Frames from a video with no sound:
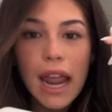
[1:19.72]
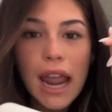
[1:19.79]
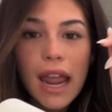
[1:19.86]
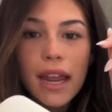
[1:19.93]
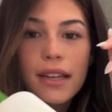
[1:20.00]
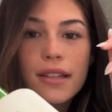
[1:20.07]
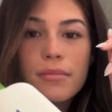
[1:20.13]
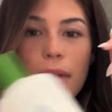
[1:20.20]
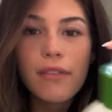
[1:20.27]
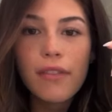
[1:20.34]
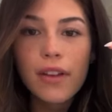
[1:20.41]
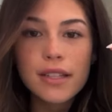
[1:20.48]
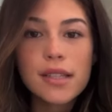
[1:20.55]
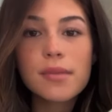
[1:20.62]
And my
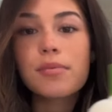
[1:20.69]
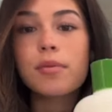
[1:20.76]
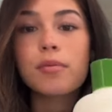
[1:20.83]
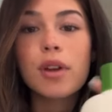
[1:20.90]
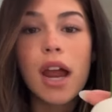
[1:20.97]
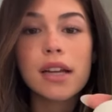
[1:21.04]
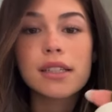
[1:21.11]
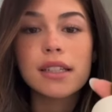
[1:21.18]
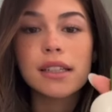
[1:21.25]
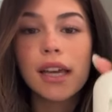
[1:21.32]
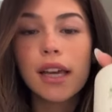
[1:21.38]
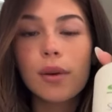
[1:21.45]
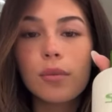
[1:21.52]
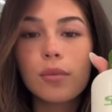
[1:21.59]
face has been reacting
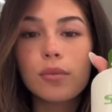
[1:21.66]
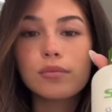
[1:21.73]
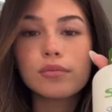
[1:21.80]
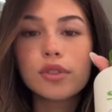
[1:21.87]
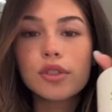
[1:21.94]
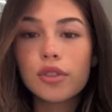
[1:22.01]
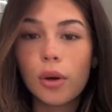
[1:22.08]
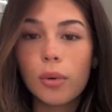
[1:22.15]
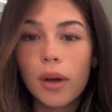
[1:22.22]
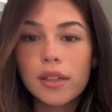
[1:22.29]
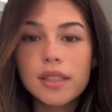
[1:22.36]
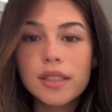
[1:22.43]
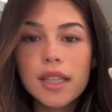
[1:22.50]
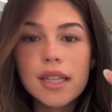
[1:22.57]
like so
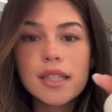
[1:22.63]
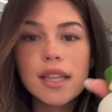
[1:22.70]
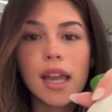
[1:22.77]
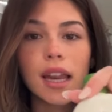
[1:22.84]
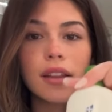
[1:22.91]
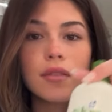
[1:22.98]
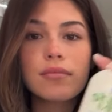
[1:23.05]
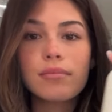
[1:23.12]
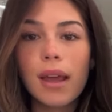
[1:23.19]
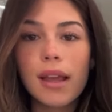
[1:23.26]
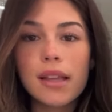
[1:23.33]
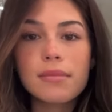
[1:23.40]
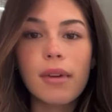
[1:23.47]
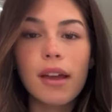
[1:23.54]
well to this, and it
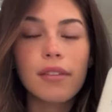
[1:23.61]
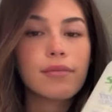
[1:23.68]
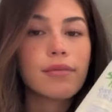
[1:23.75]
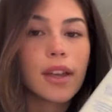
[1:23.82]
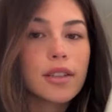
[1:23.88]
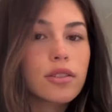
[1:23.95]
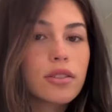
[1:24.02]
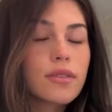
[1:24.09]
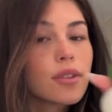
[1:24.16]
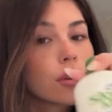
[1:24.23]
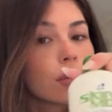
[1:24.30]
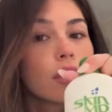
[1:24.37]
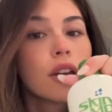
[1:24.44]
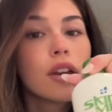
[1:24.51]
makes my face just
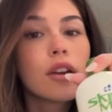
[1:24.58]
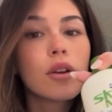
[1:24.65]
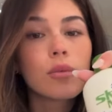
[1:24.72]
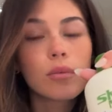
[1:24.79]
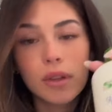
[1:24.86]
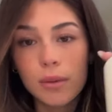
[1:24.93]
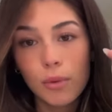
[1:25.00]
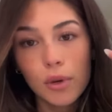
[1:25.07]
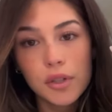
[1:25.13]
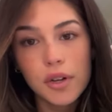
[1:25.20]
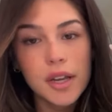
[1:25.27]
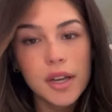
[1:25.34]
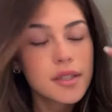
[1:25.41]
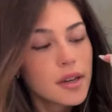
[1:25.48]
feel really
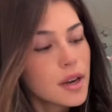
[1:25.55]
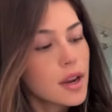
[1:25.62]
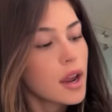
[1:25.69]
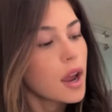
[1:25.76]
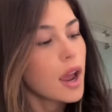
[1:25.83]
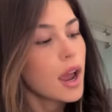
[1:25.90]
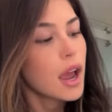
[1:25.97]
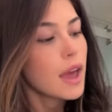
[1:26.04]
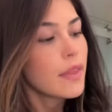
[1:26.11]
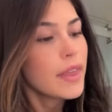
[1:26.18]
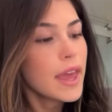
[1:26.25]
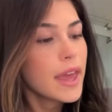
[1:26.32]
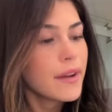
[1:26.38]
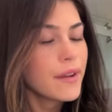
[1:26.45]
moisturized.
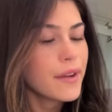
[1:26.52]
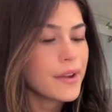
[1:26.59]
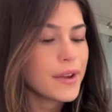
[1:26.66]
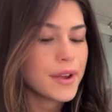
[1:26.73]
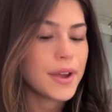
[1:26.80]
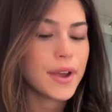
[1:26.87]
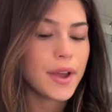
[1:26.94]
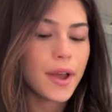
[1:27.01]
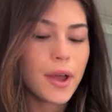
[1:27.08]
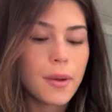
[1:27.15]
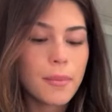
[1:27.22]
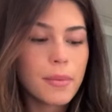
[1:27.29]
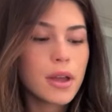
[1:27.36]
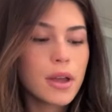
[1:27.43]
Then,
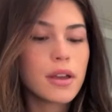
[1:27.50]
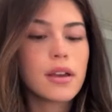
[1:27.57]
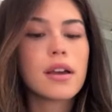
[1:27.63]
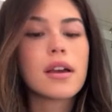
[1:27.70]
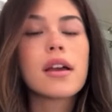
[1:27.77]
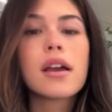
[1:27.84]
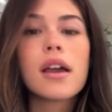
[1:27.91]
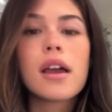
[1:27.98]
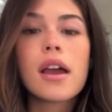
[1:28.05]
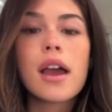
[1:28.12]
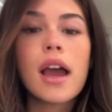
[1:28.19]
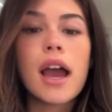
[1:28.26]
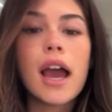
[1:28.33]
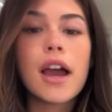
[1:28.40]
um,
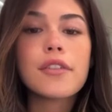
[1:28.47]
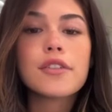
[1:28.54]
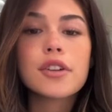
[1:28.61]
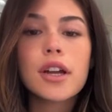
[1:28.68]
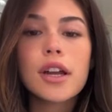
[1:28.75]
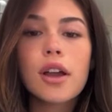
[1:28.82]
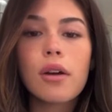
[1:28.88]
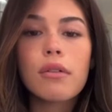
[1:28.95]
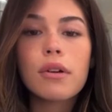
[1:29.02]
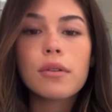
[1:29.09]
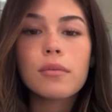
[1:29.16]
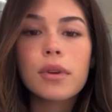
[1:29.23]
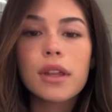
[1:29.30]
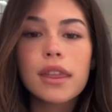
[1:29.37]
after I go
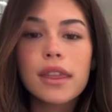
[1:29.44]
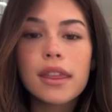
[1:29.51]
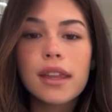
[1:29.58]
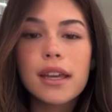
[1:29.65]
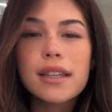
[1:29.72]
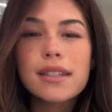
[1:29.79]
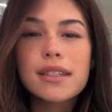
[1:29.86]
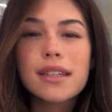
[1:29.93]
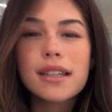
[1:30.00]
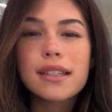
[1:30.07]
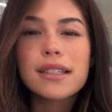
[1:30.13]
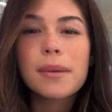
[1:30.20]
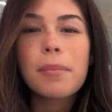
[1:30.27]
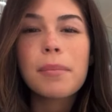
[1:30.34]
in with this,
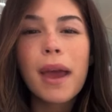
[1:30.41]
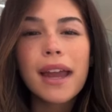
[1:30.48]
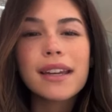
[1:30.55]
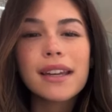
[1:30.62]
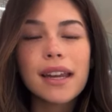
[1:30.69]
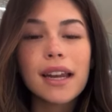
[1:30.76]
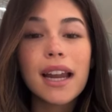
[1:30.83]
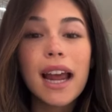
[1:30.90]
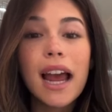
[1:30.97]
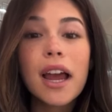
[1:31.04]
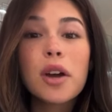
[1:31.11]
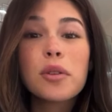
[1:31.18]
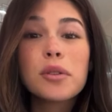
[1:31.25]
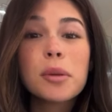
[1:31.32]
depending,
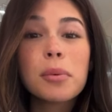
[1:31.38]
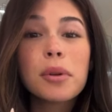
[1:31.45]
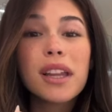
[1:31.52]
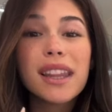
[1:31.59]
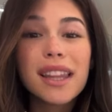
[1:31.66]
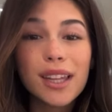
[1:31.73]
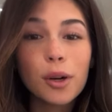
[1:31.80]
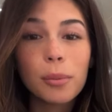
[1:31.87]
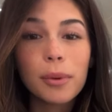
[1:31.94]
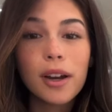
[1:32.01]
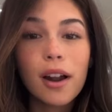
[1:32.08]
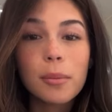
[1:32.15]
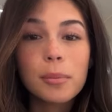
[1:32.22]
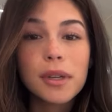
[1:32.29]
I only put a little
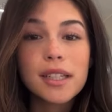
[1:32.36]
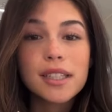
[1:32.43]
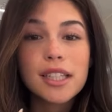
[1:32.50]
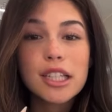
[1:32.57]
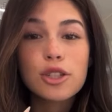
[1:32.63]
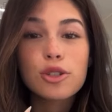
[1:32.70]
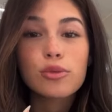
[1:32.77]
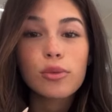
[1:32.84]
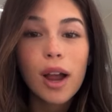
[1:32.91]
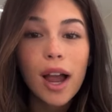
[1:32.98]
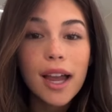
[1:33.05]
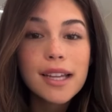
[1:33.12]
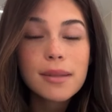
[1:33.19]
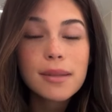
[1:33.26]
bit on because it
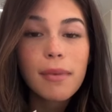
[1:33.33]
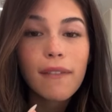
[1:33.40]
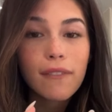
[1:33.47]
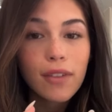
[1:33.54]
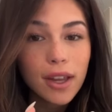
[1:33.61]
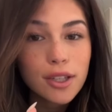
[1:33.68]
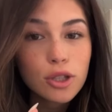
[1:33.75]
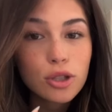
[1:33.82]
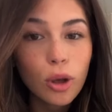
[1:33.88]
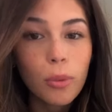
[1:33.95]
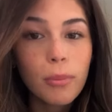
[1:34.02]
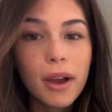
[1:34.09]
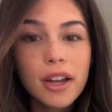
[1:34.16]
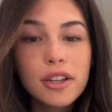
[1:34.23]
dries my face
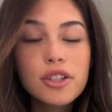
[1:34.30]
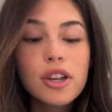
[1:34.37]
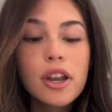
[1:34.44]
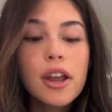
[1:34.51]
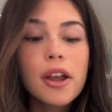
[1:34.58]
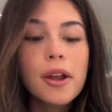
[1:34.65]
so much.